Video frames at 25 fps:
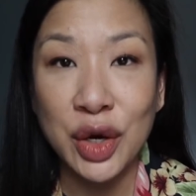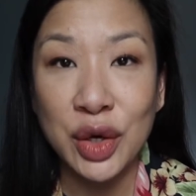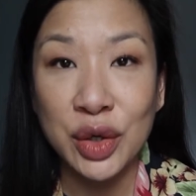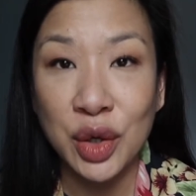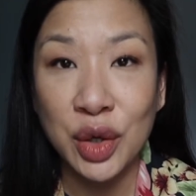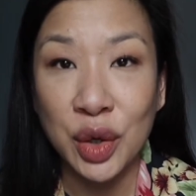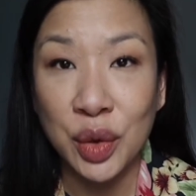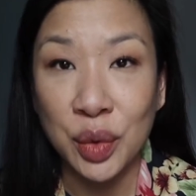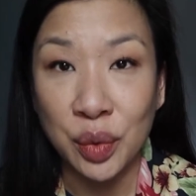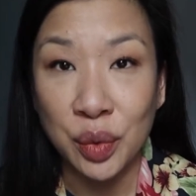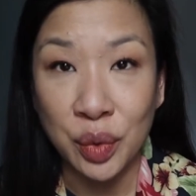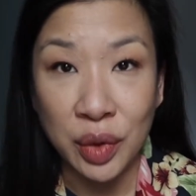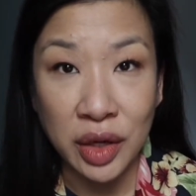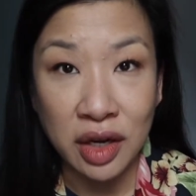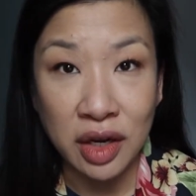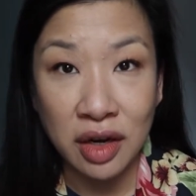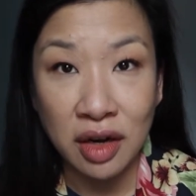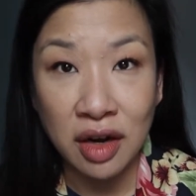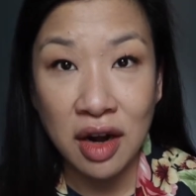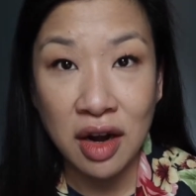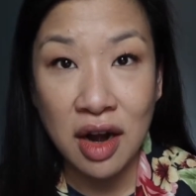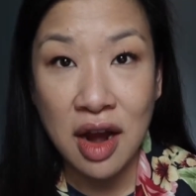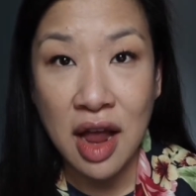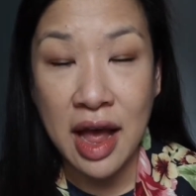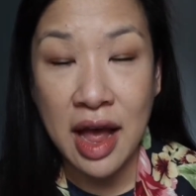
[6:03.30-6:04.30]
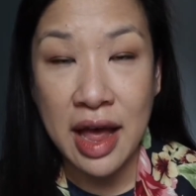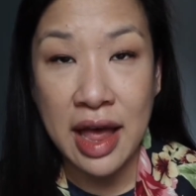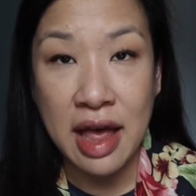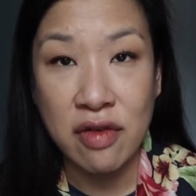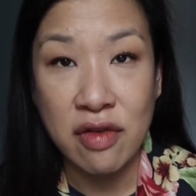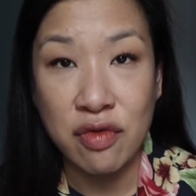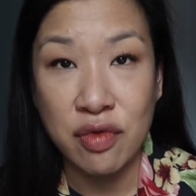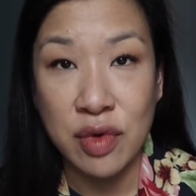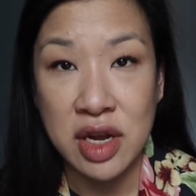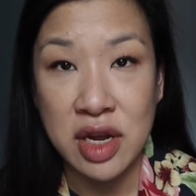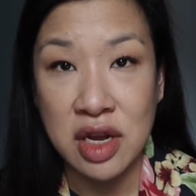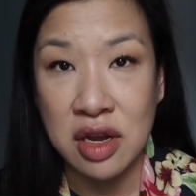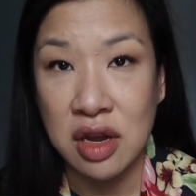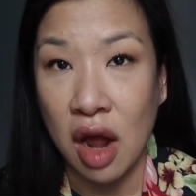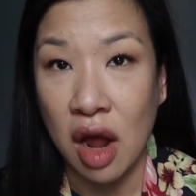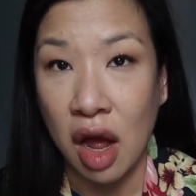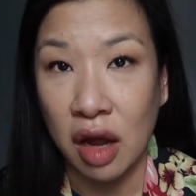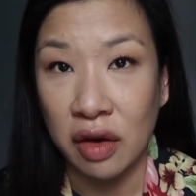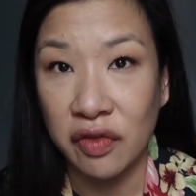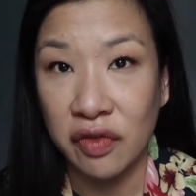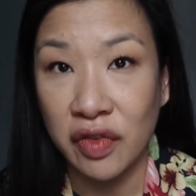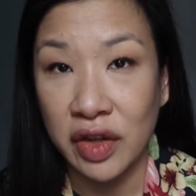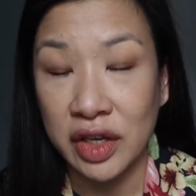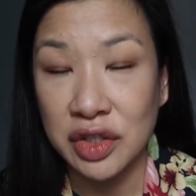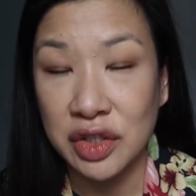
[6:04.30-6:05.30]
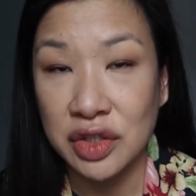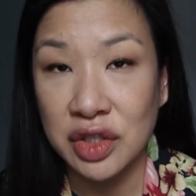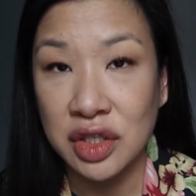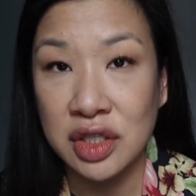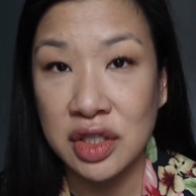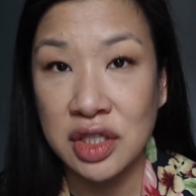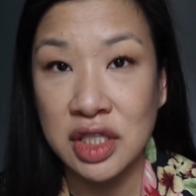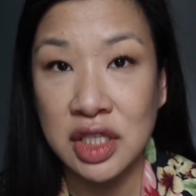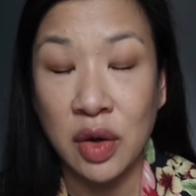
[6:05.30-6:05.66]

career, I have written nonfiction.